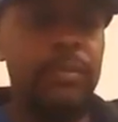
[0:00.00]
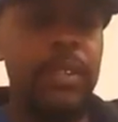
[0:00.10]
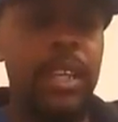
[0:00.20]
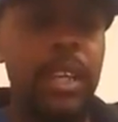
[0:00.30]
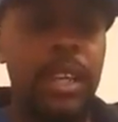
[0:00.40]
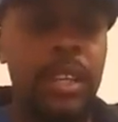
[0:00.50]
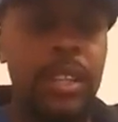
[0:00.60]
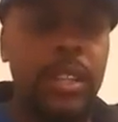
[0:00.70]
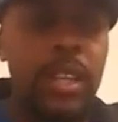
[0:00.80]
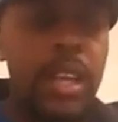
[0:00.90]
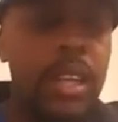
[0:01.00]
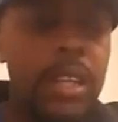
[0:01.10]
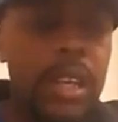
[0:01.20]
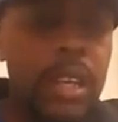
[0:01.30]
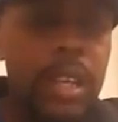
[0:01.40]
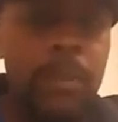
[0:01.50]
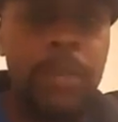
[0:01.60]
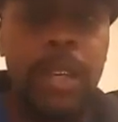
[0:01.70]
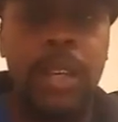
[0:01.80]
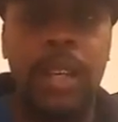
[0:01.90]
Yeah. That can
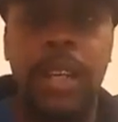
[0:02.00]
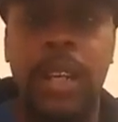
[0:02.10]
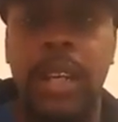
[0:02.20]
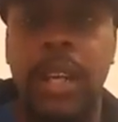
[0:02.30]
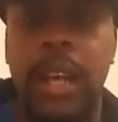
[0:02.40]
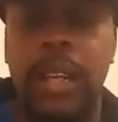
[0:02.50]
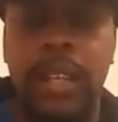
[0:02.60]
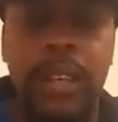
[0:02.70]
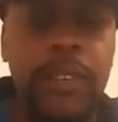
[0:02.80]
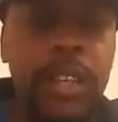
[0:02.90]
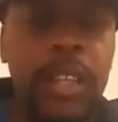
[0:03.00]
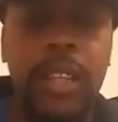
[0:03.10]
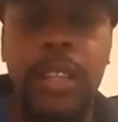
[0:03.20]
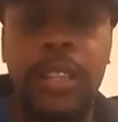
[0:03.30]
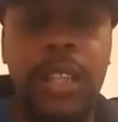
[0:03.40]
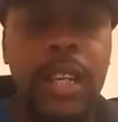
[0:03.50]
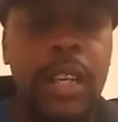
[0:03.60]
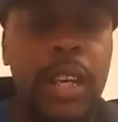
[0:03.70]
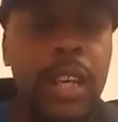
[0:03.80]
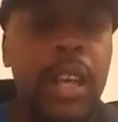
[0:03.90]
be a headache. I can definitely
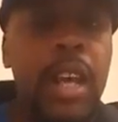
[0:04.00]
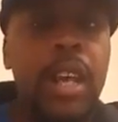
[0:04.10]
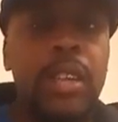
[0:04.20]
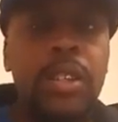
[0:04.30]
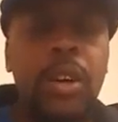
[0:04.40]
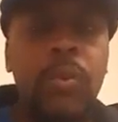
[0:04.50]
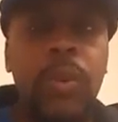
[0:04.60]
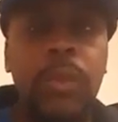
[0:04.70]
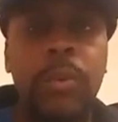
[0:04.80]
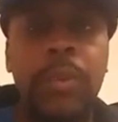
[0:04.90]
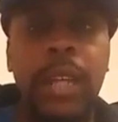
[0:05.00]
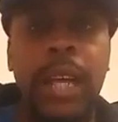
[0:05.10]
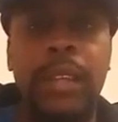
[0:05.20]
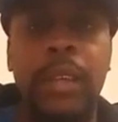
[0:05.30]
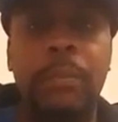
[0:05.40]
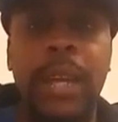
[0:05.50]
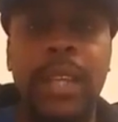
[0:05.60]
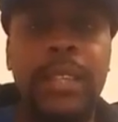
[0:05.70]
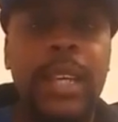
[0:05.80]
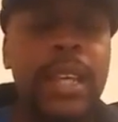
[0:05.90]
understand that. So what would be like the
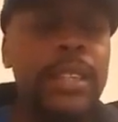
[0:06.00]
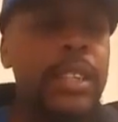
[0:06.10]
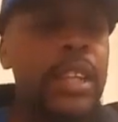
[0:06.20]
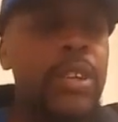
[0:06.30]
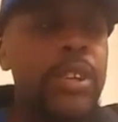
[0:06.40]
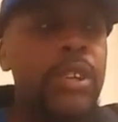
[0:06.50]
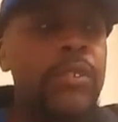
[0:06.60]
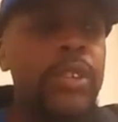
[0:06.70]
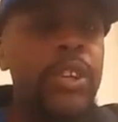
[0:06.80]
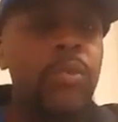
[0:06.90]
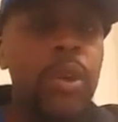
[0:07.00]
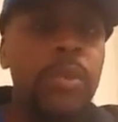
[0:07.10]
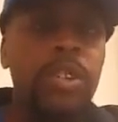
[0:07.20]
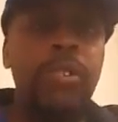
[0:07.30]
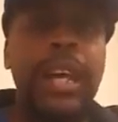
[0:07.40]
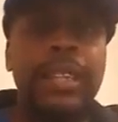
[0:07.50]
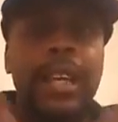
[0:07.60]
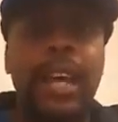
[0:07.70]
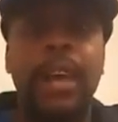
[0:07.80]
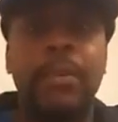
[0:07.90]
best case scenario for you? What would you like to
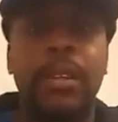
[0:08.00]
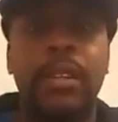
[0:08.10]
happen?